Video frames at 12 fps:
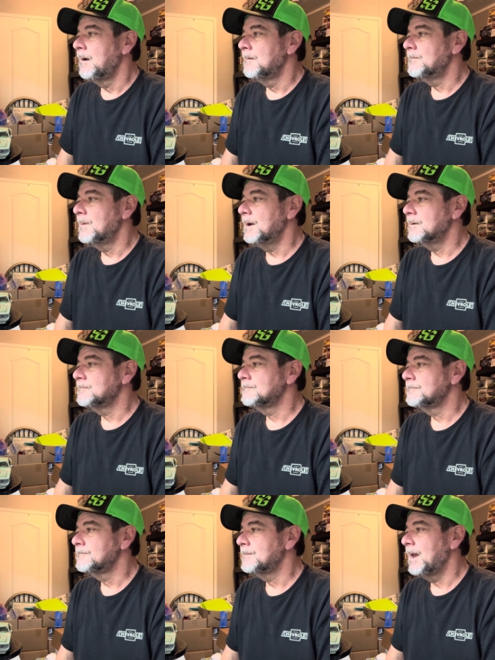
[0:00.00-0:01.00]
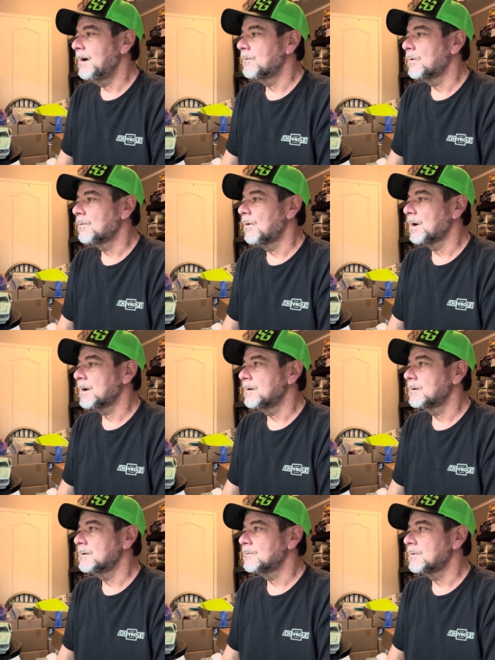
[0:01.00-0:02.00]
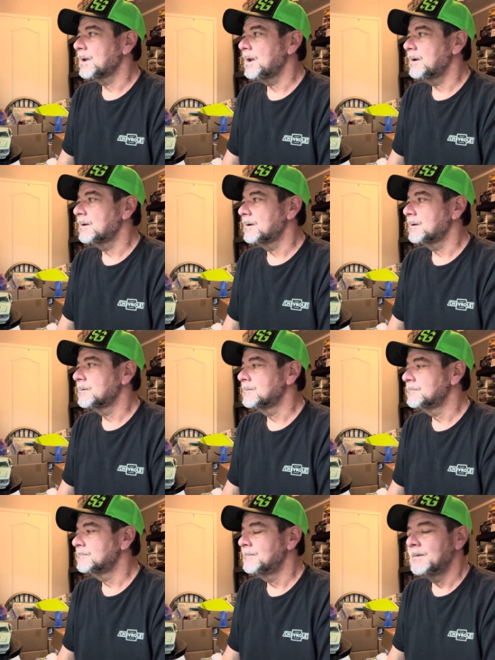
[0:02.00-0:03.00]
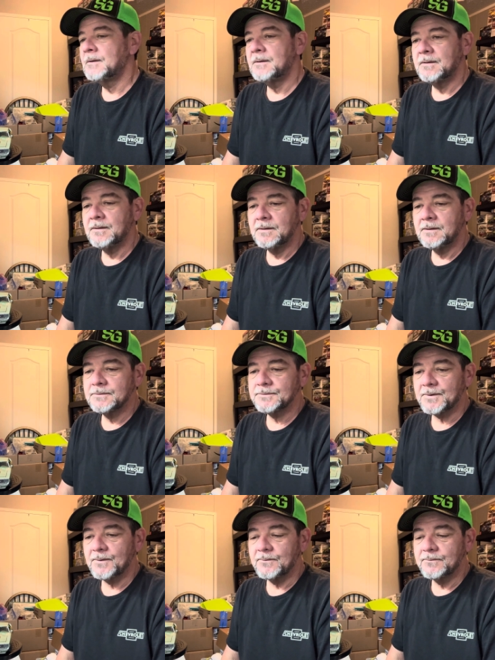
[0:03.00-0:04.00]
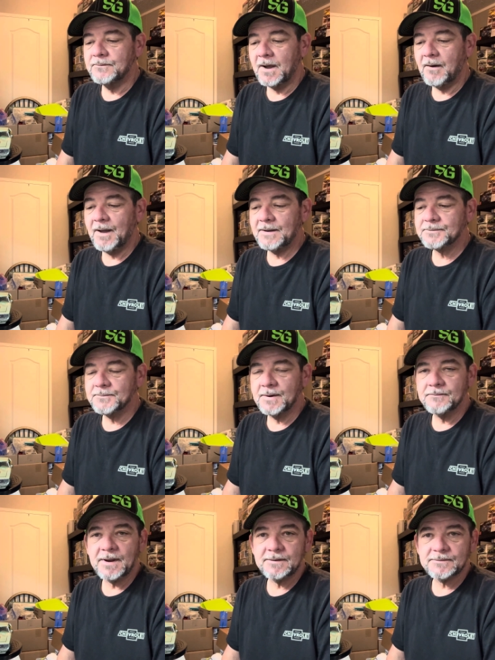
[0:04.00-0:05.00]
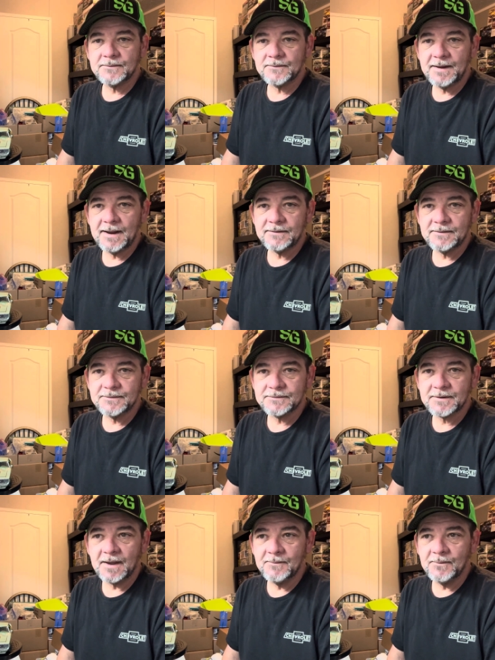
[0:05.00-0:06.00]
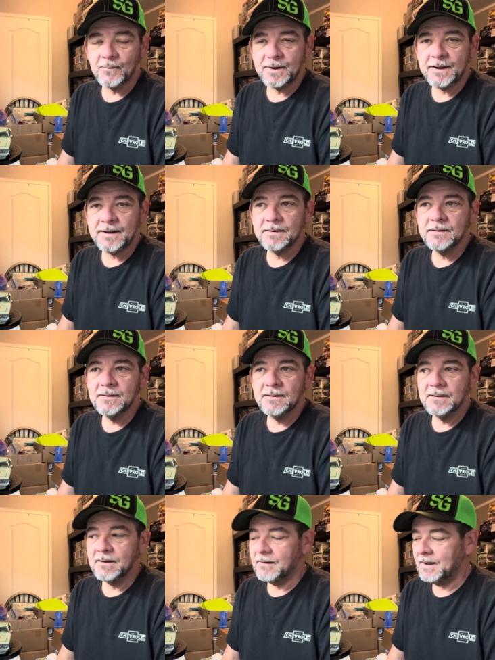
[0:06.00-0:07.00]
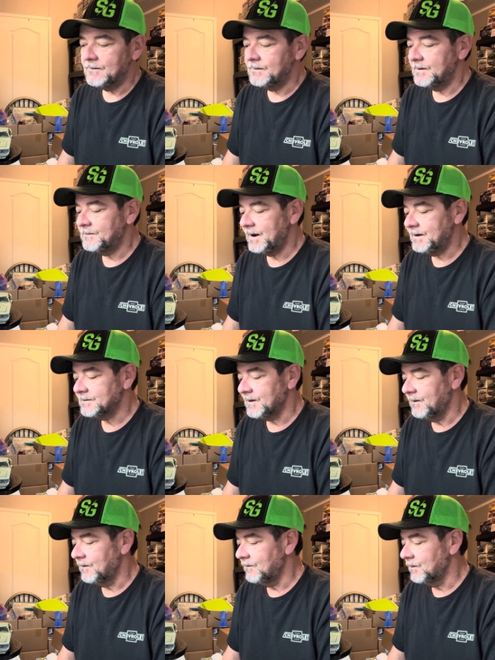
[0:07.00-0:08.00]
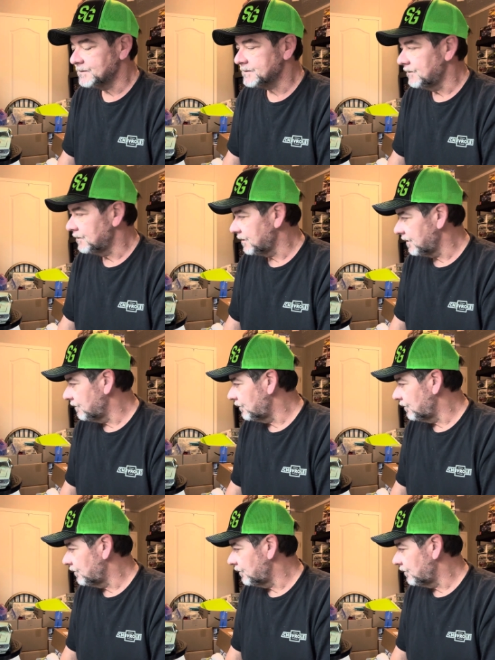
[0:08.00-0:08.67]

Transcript: But yeah, we're working on it. We're getting there. So I'll have some updates on that this coming week. I'll have updates on what's going on with